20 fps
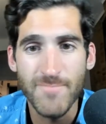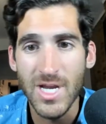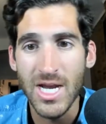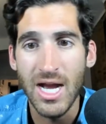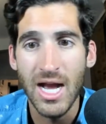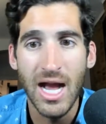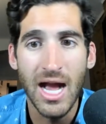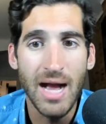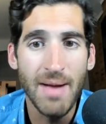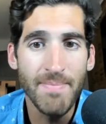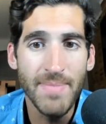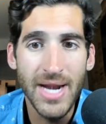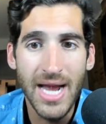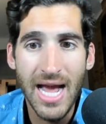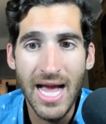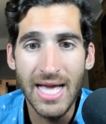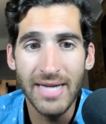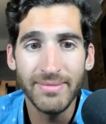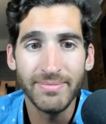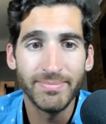I'm
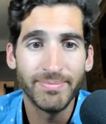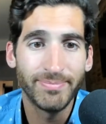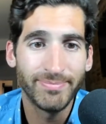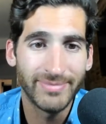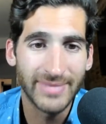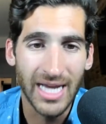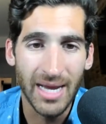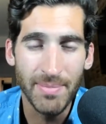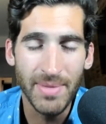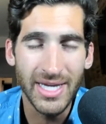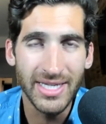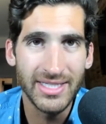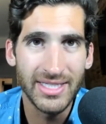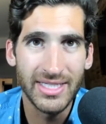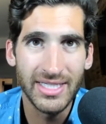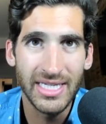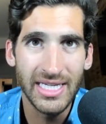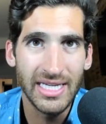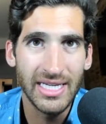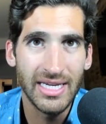not
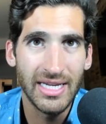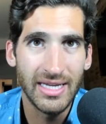seeing